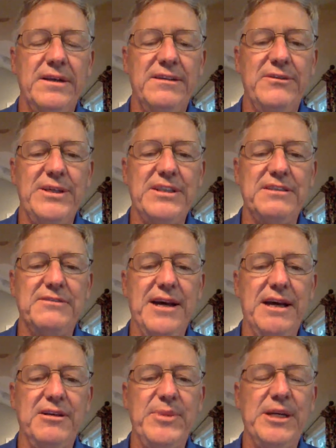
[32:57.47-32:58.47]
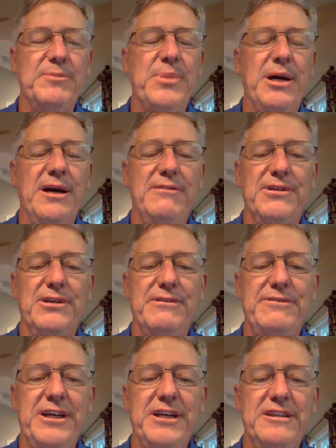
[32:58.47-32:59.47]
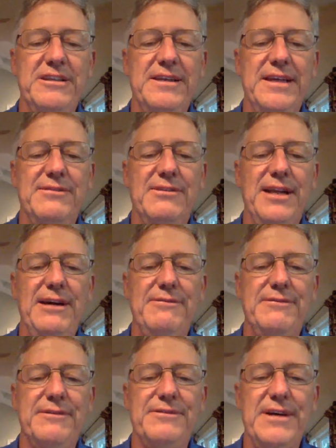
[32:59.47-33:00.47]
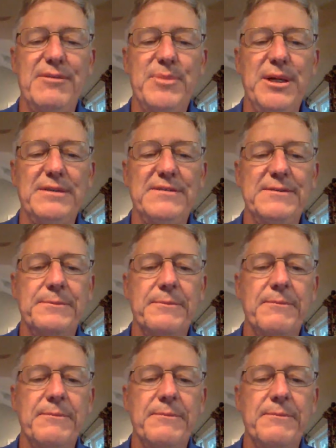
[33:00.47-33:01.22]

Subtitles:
So he just found a big pond full of fish and never left for 5 months.